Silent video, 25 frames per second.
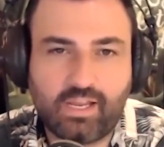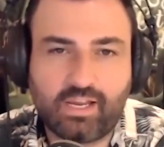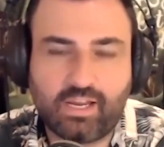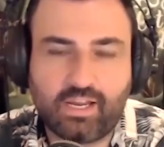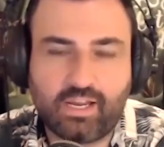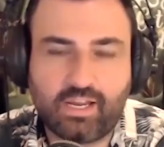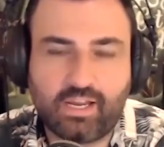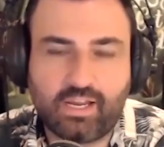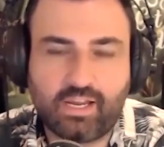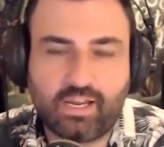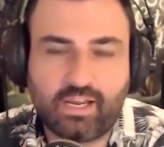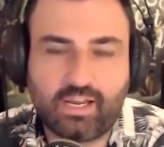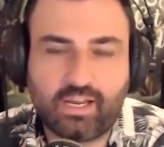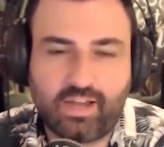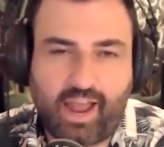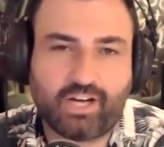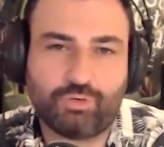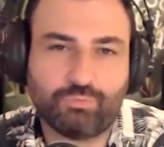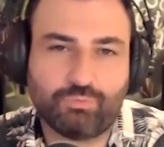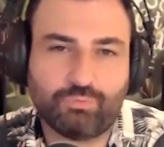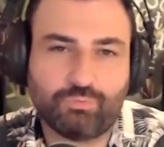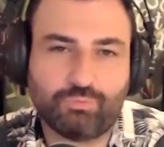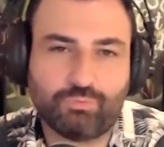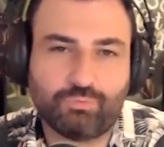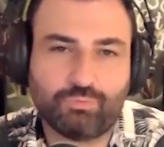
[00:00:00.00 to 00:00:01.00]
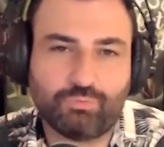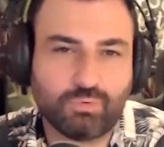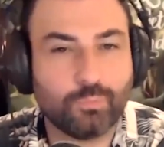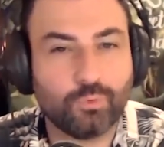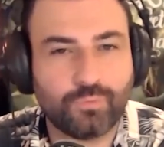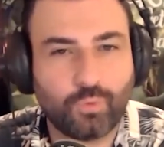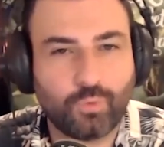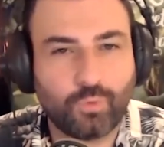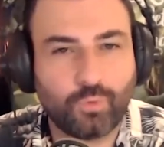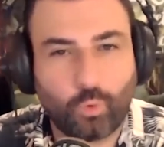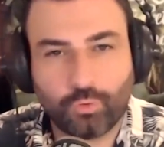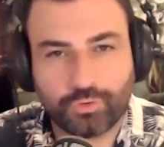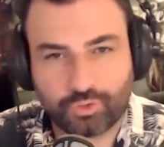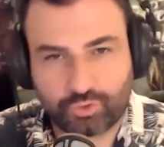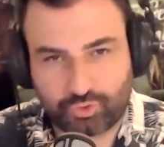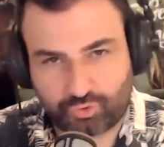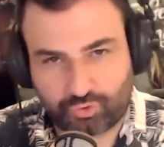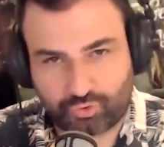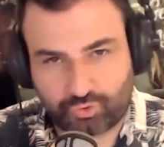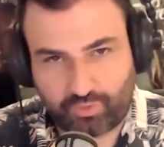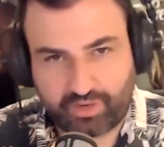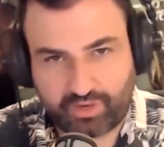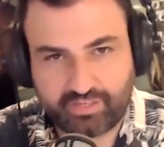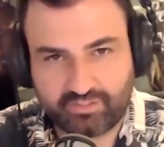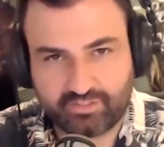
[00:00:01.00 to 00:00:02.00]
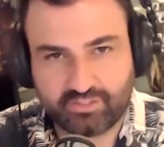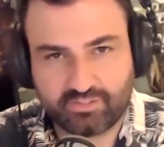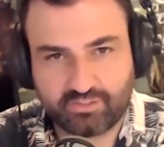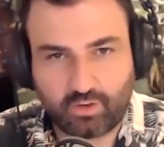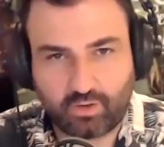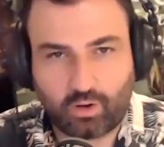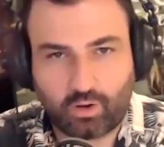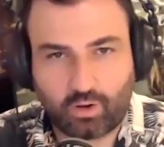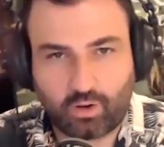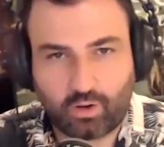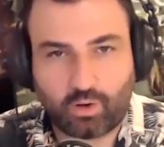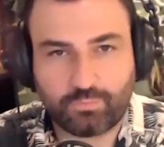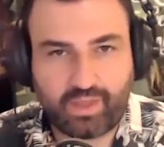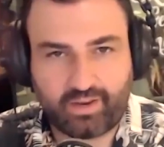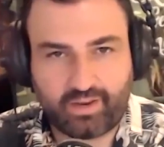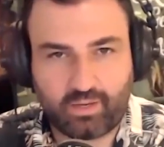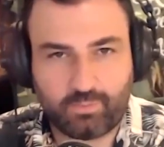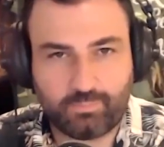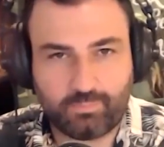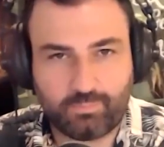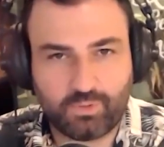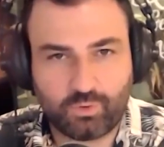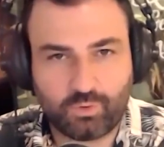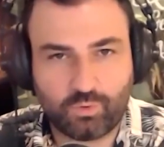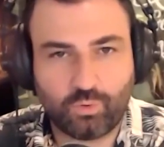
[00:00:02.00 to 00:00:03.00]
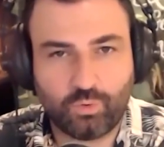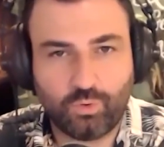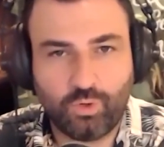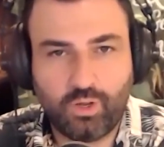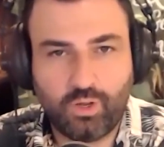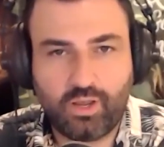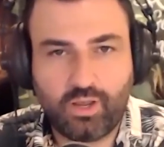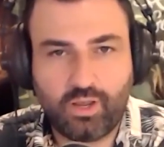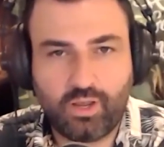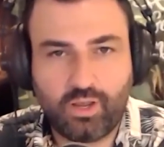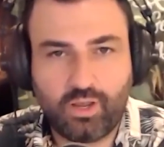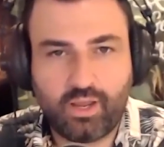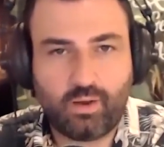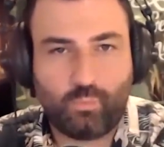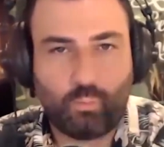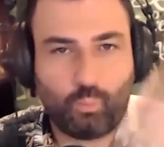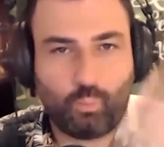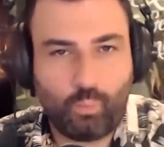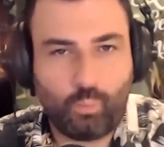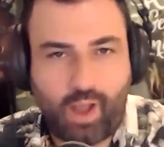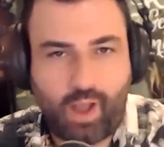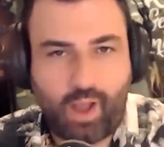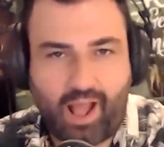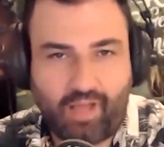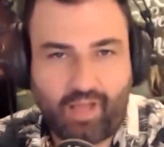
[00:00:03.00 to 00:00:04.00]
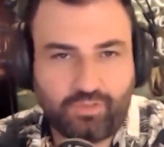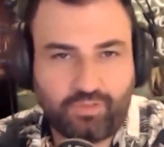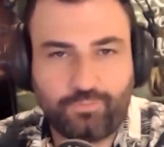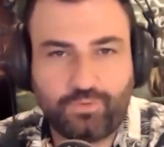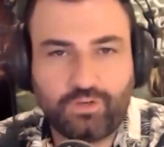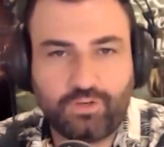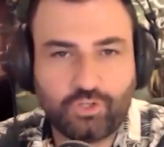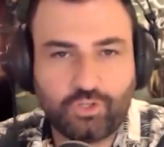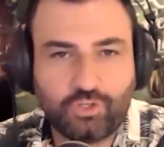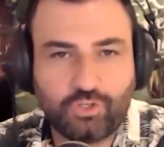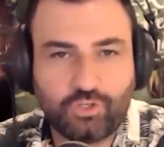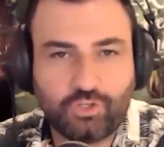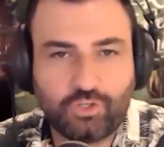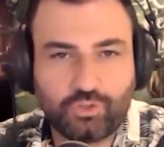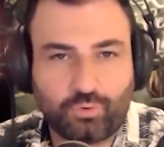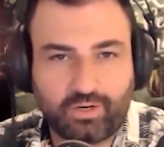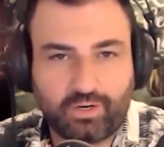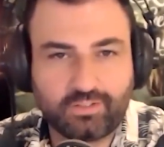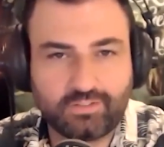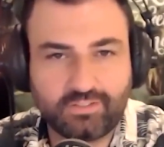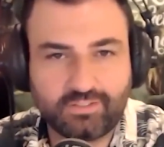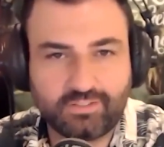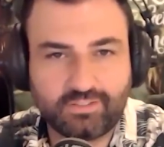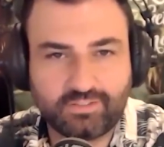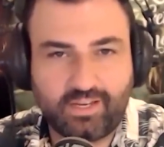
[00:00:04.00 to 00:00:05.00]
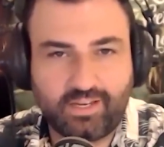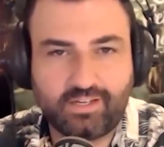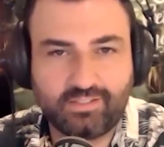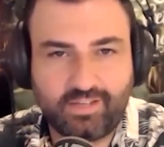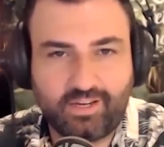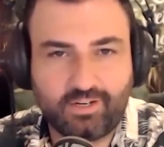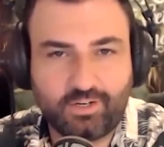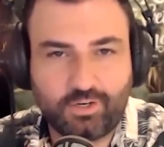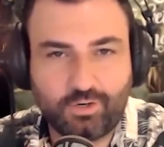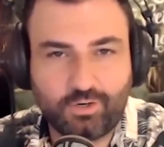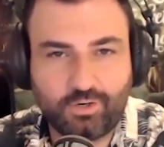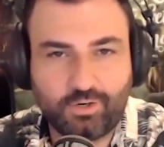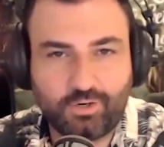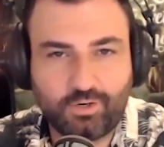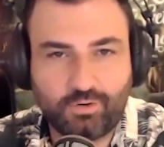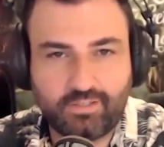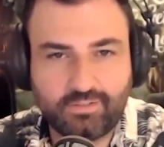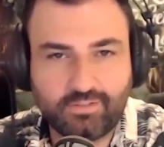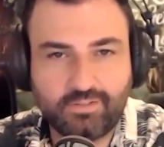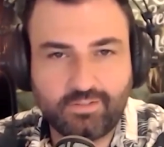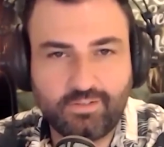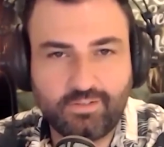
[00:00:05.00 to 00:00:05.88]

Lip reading: it can actually remove all the traces of that chemical at the finished product. Is that correct?